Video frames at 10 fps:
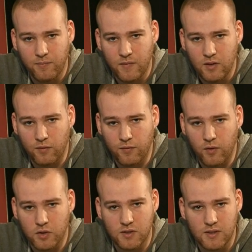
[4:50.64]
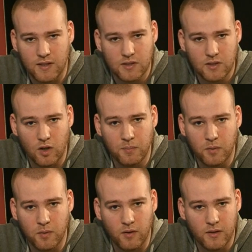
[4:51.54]
your forces as
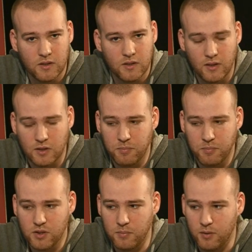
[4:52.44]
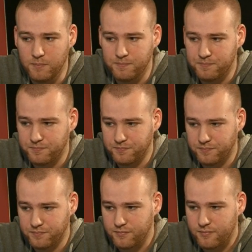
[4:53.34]
optimal as possible,
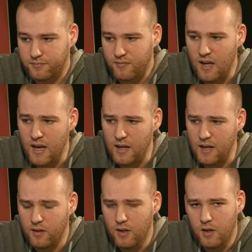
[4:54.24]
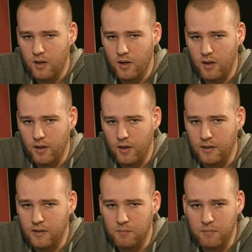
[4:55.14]
and
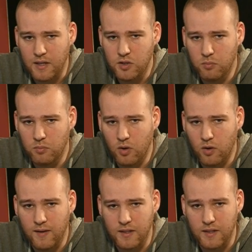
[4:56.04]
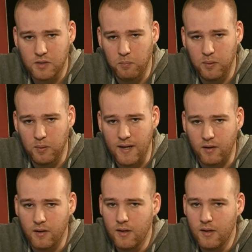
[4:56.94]
it makes you a more flexible
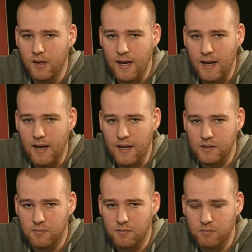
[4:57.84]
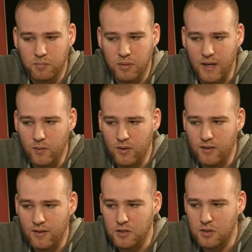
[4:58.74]
player, as playing with an
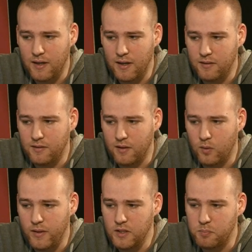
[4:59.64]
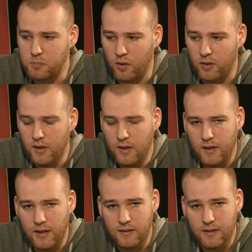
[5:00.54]
isolated queen's pawn,
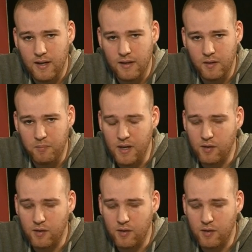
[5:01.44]
it can appear